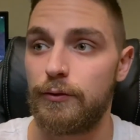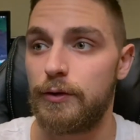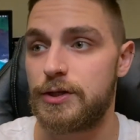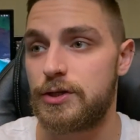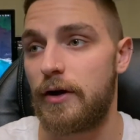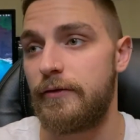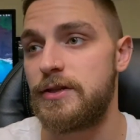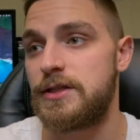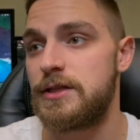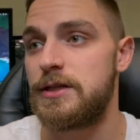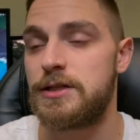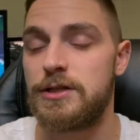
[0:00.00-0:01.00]
which
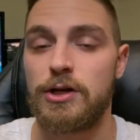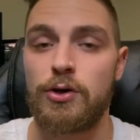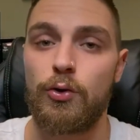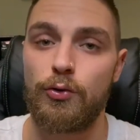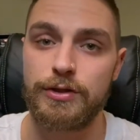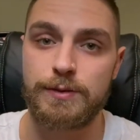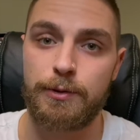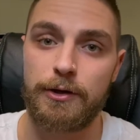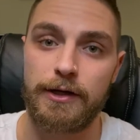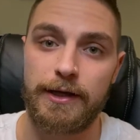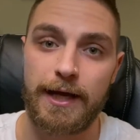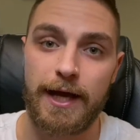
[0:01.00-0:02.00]
obviously isn't the coldest
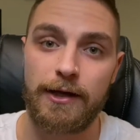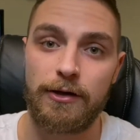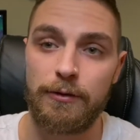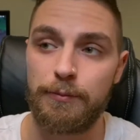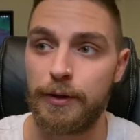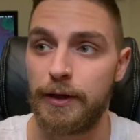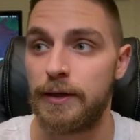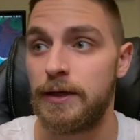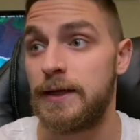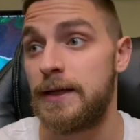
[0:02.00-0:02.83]
part of Canada, but